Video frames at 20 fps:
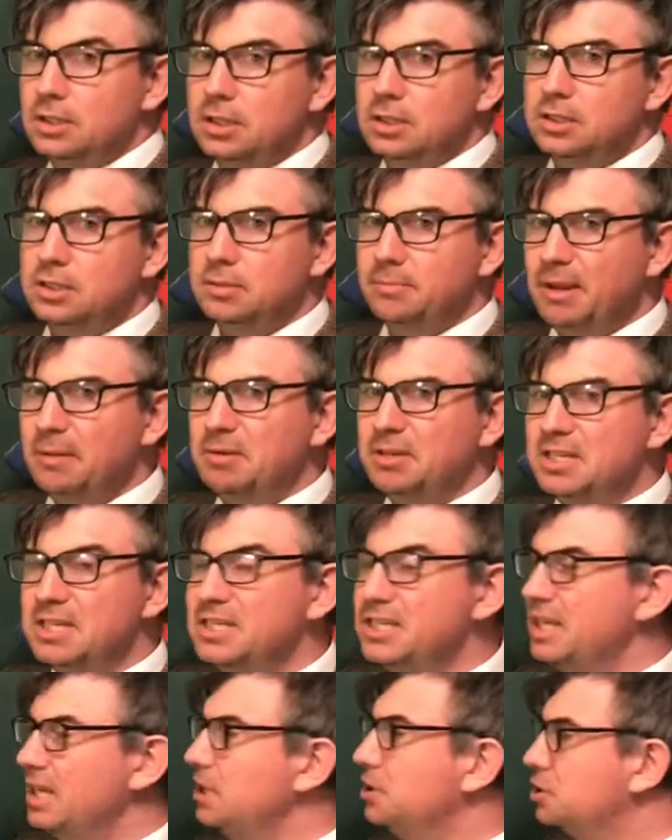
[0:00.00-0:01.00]
to
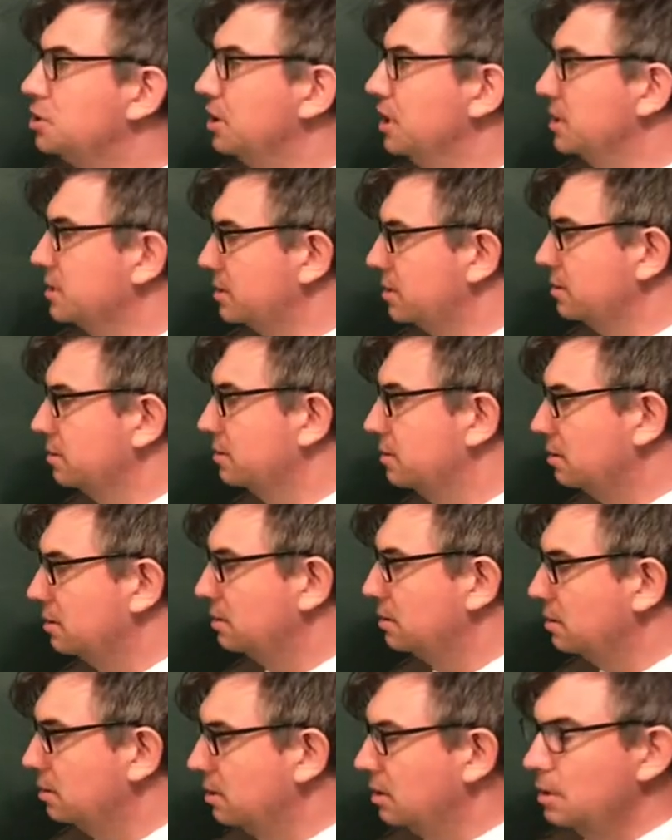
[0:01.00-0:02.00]
teach this,
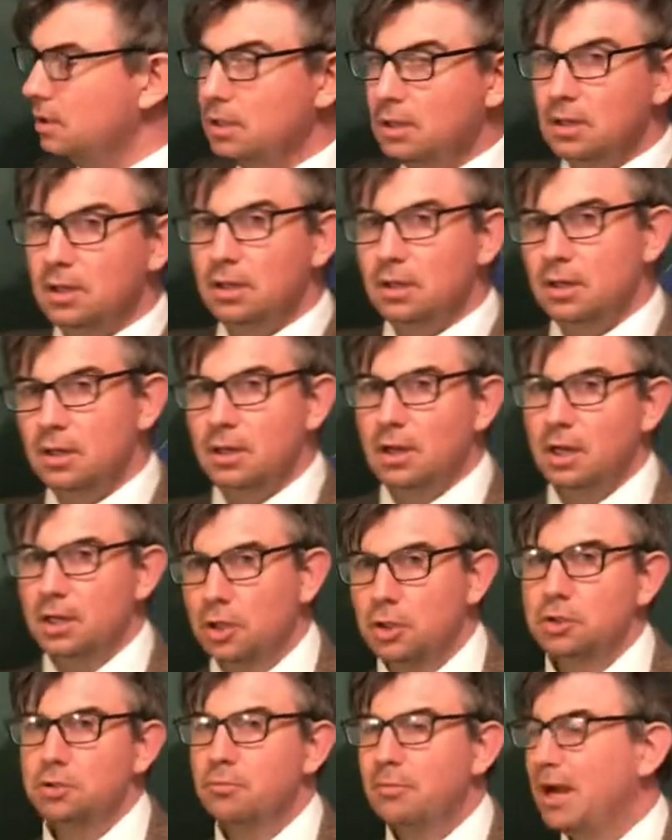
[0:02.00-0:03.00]
I'm going
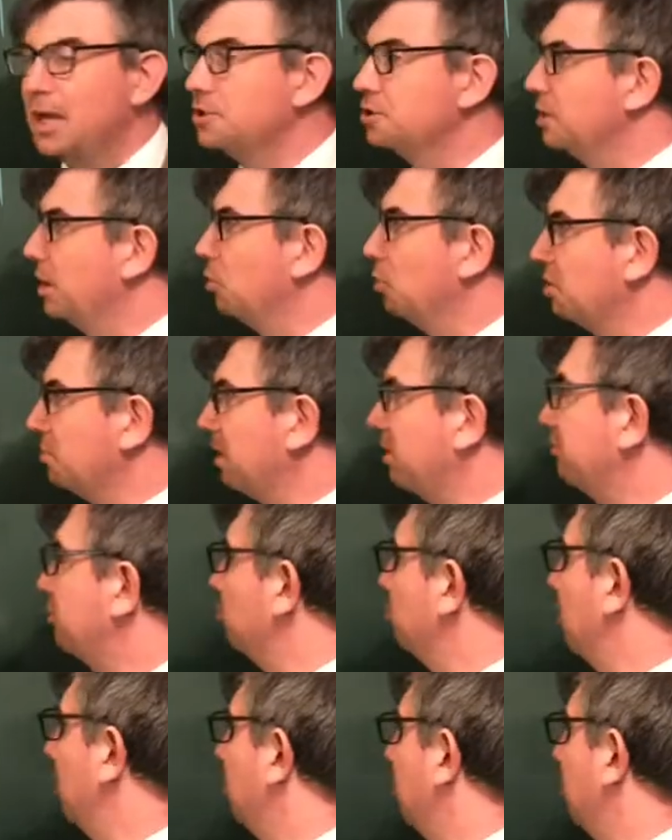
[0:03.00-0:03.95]
to imagine that one of my football